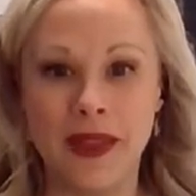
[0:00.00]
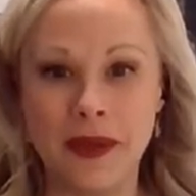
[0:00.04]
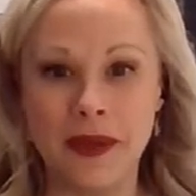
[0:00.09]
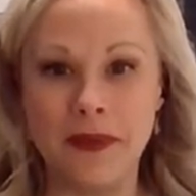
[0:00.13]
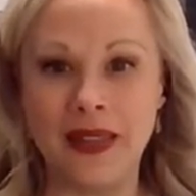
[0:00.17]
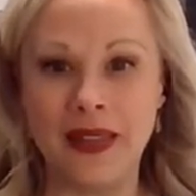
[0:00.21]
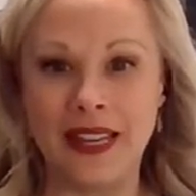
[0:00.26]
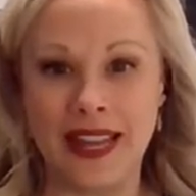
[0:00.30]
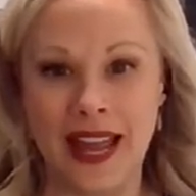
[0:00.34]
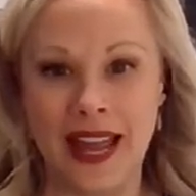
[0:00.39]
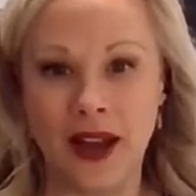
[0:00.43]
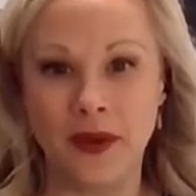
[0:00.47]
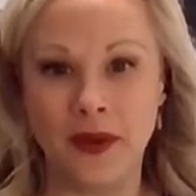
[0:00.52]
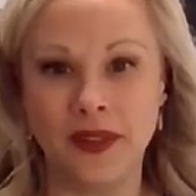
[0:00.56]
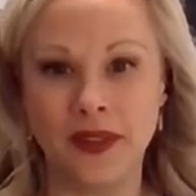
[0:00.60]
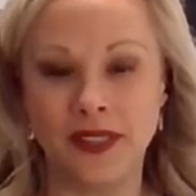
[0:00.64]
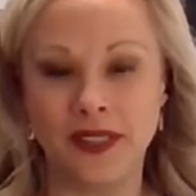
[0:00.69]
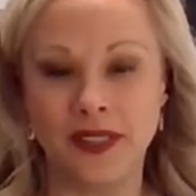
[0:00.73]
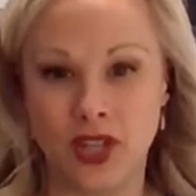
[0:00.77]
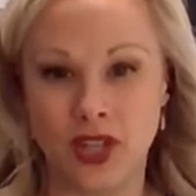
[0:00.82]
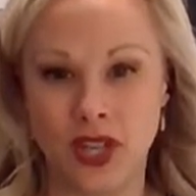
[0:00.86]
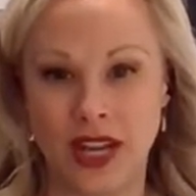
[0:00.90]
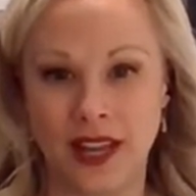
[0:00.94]
Maybe now
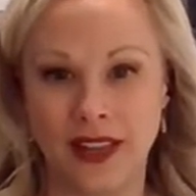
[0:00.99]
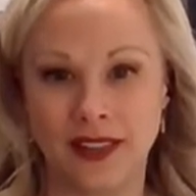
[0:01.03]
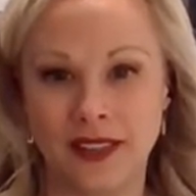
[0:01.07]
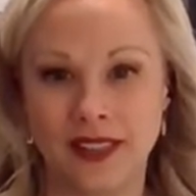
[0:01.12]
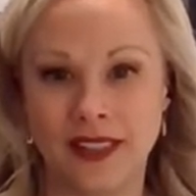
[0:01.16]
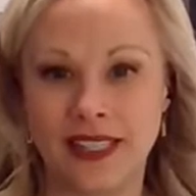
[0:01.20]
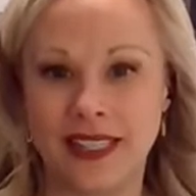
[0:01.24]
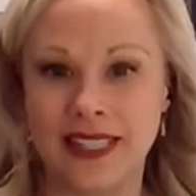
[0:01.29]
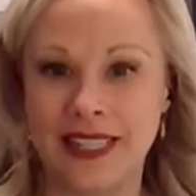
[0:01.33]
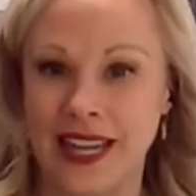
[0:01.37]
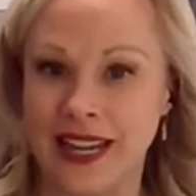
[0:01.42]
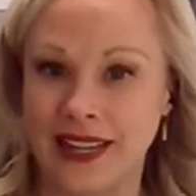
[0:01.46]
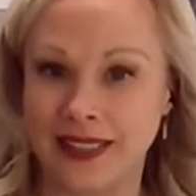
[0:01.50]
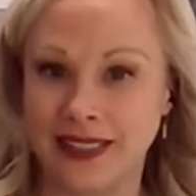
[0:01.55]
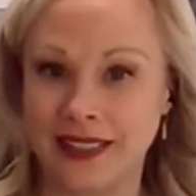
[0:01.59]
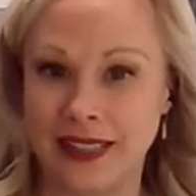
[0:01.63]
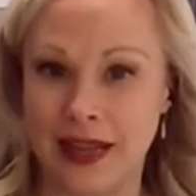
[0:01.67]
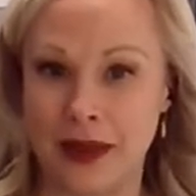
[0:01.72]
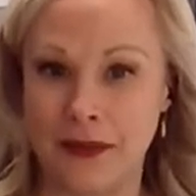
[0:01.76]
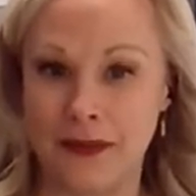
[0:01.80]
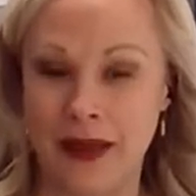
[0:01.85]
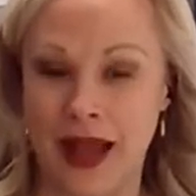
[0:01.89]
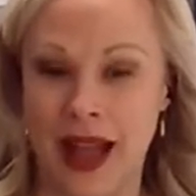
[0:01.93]
is the chance to take a
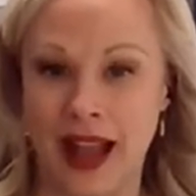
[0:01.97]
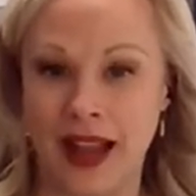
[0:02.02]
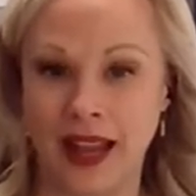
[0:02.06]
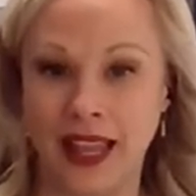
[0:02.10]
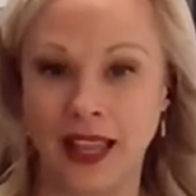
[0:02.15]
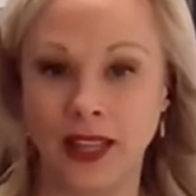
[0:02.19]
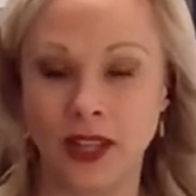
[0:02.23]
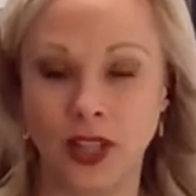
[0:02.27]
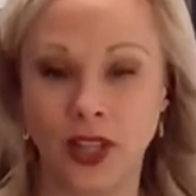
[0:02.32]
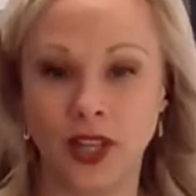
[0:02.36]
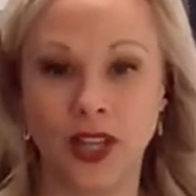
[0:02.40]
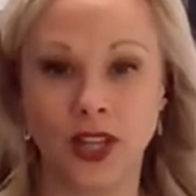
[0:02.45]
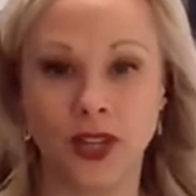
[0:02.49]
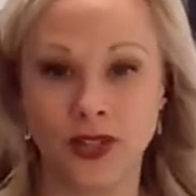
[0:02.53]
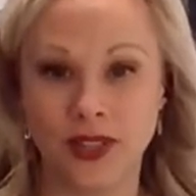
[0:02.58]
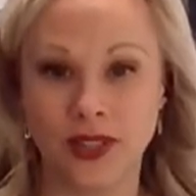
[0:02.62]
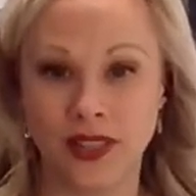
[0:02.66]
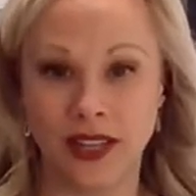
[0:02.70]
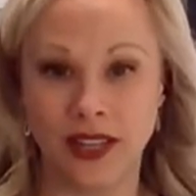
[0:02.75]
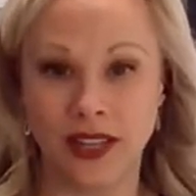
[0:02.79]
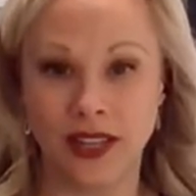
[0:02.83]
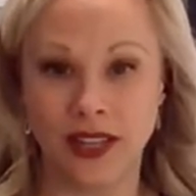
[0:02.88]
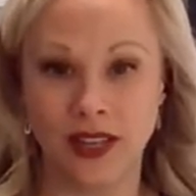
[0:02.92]
step back and look at
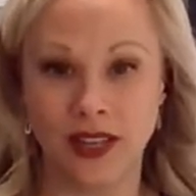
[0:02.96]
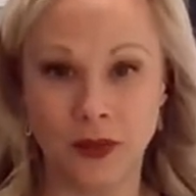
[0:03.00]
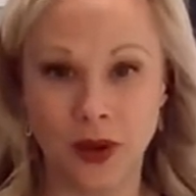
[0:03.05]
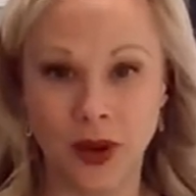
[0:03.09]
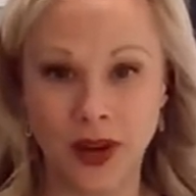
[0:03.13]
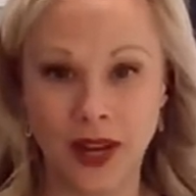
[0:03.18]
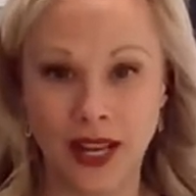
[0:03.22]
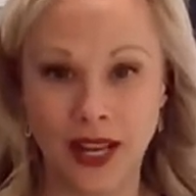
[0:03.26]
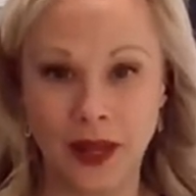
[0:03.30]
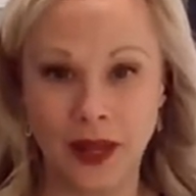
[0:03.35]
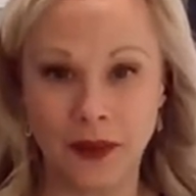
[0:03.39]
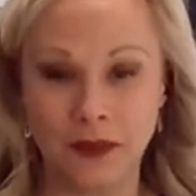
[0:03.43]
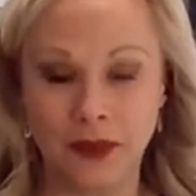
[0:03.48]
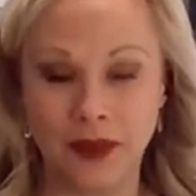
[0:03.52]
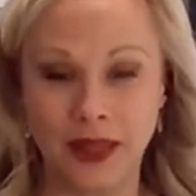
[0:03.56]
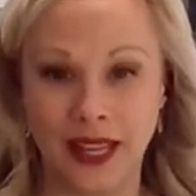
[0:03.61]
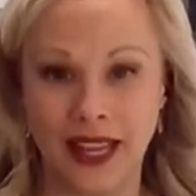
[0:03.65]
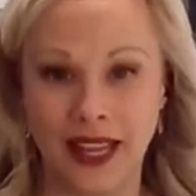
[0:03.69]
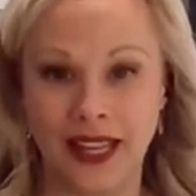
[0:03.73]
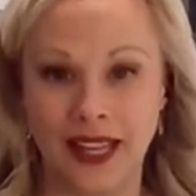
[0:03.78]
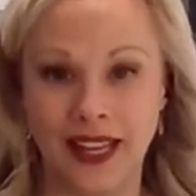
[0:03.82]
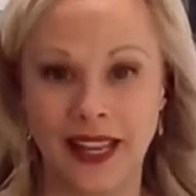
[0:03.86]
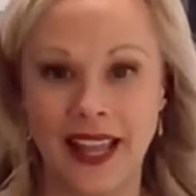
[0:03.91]
your sales and marketing
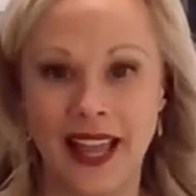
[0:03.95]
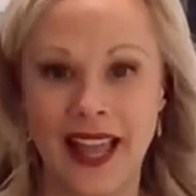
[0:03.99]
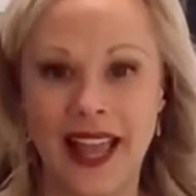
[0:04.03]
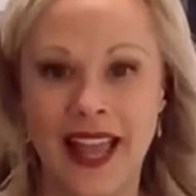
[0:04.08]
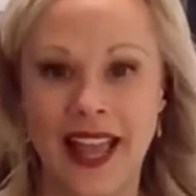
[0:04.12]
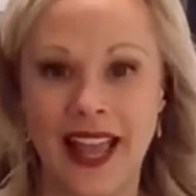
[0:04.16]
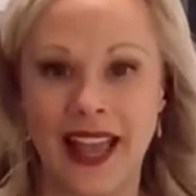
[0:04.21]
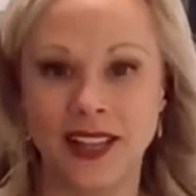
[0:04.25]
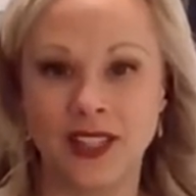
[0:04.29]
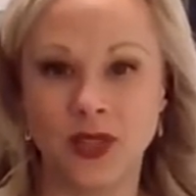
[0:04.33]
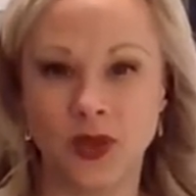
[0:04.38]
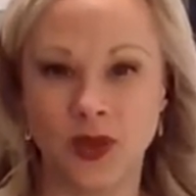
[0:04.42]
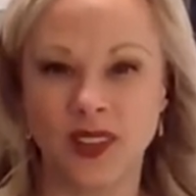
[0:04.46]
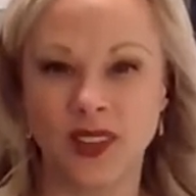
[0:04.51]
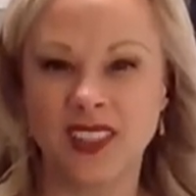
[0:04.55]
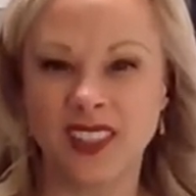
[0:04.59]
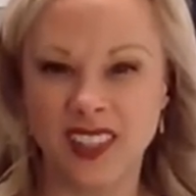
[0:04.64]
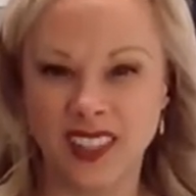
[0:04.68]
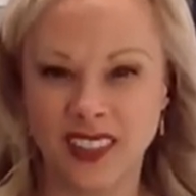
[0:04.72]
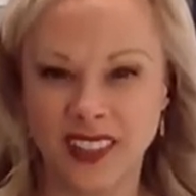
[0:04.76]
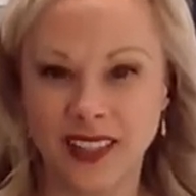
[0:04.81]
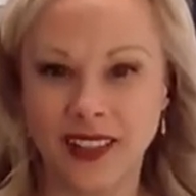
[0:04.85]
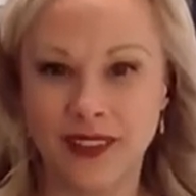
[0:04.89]
plan and sort
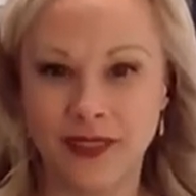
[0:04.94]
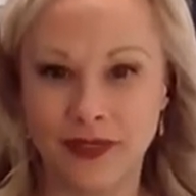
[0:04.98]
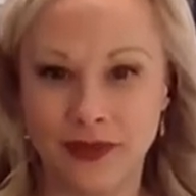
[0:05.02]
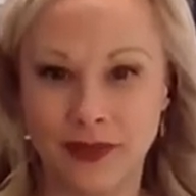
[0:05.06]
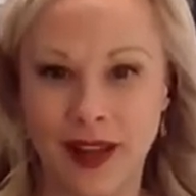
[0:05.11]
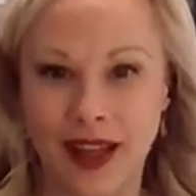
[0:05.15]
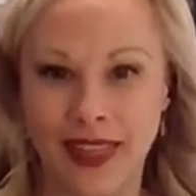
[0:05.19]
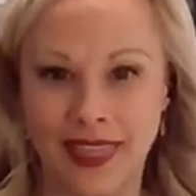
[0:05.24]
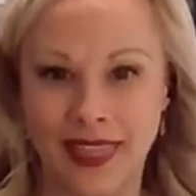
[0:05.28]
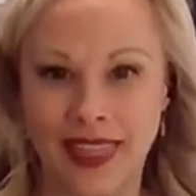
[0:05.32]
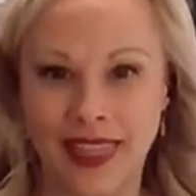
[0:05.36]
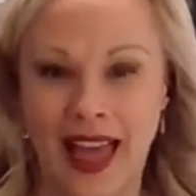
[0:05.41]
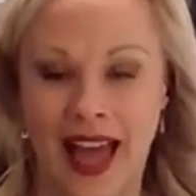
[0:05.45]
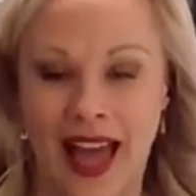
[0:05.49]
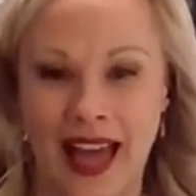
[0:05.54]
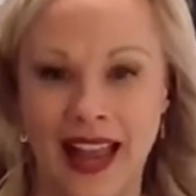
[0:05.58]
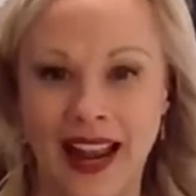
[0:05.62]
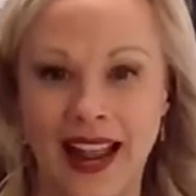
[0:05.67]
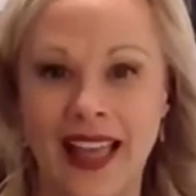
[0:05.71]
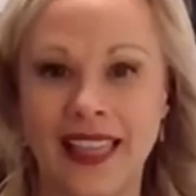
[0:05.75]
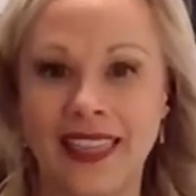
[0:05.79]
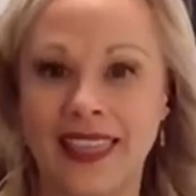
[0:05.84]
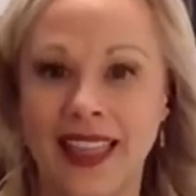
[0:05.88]
of solidify that.